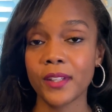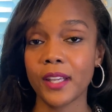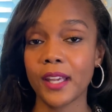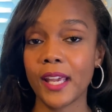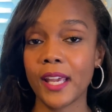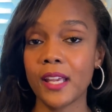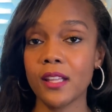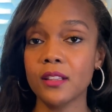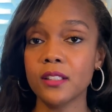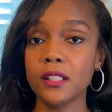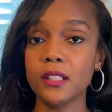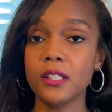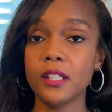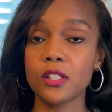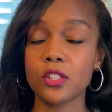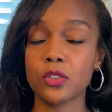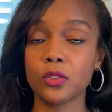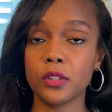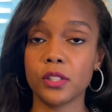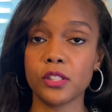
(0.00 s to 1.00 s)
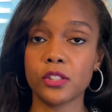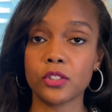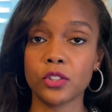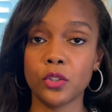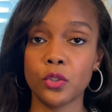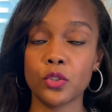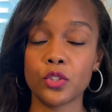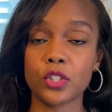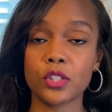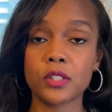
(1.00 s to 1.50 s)
In the initial
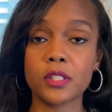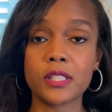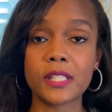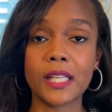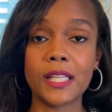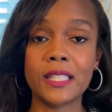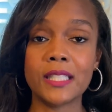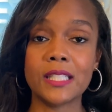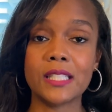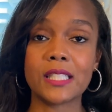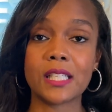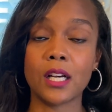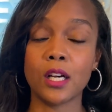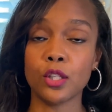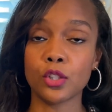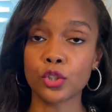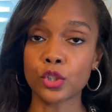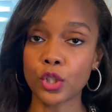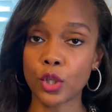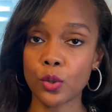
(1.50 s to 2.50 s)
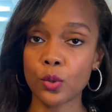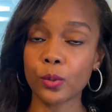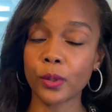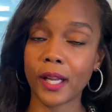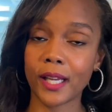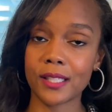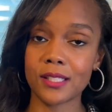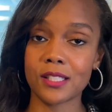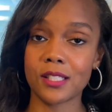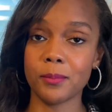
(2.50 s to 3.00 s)
disclosures is a loan
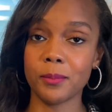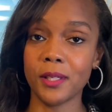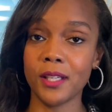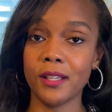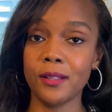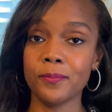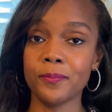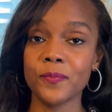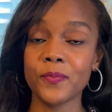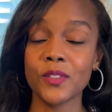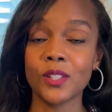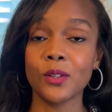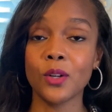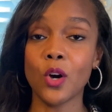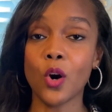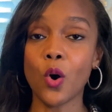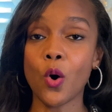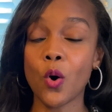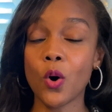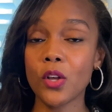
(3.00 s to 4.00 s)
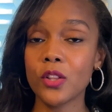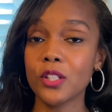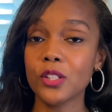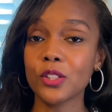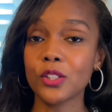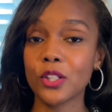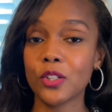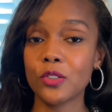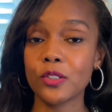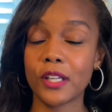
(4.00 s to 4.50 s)
estimate. On the
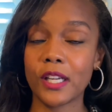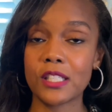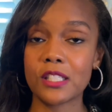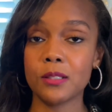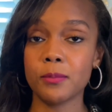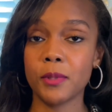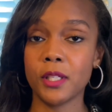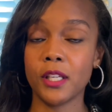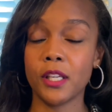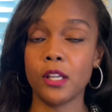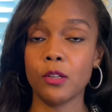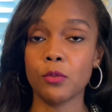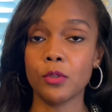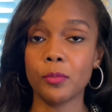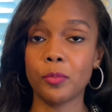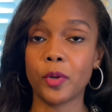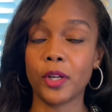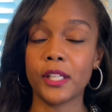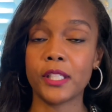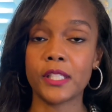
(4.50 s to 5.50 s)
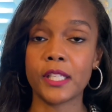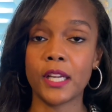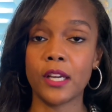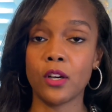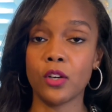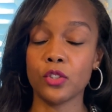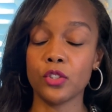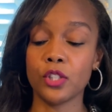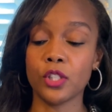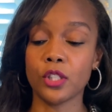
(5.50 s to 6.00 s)
loan estimate, it will break
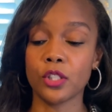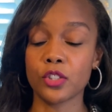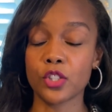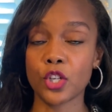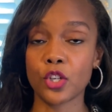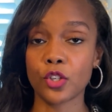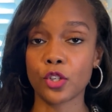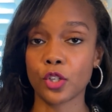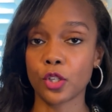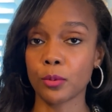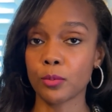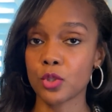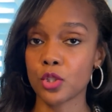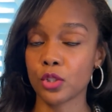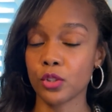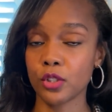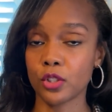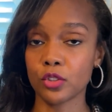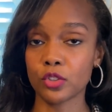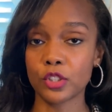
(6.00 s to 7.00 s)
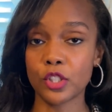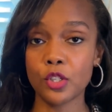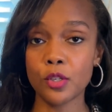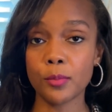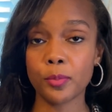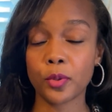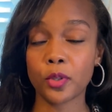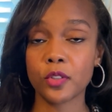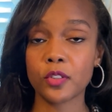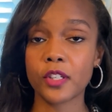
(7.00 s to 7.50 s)
down your terms. So your loan
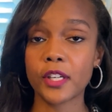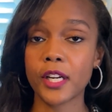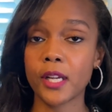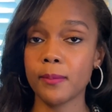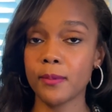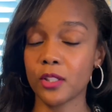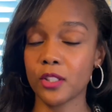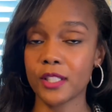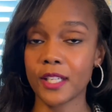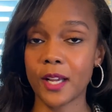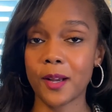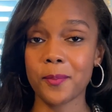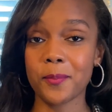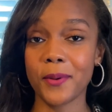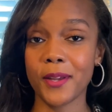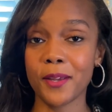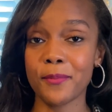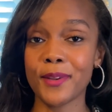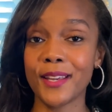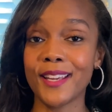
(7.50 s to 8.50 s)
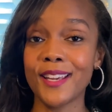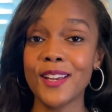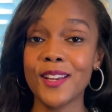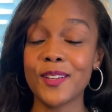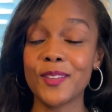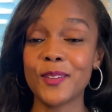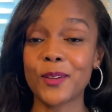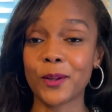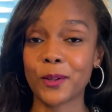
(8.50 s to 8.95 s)
program, your down payment, your